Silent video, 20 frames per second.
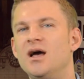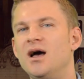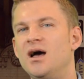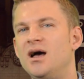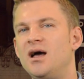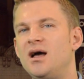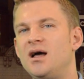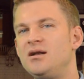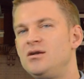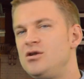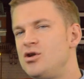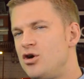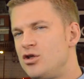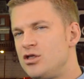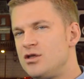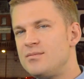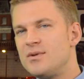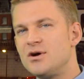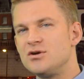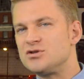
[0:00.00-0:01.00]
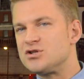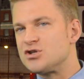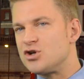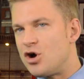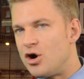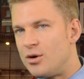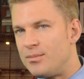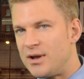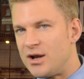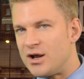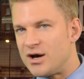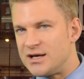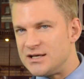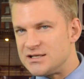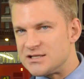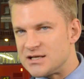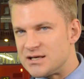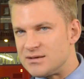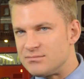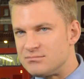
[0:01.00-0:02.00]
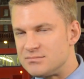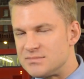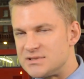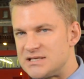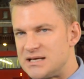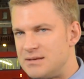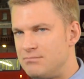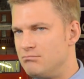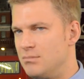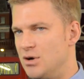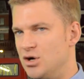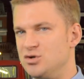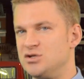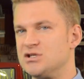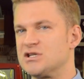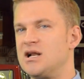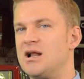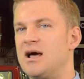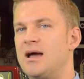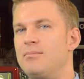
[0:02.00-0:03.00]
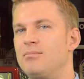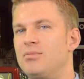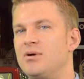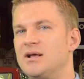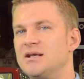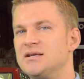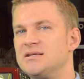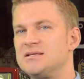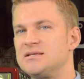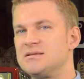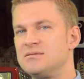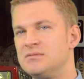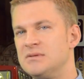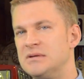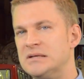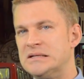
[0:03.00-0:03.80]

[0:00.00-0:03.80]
are not the most common items in most libraries.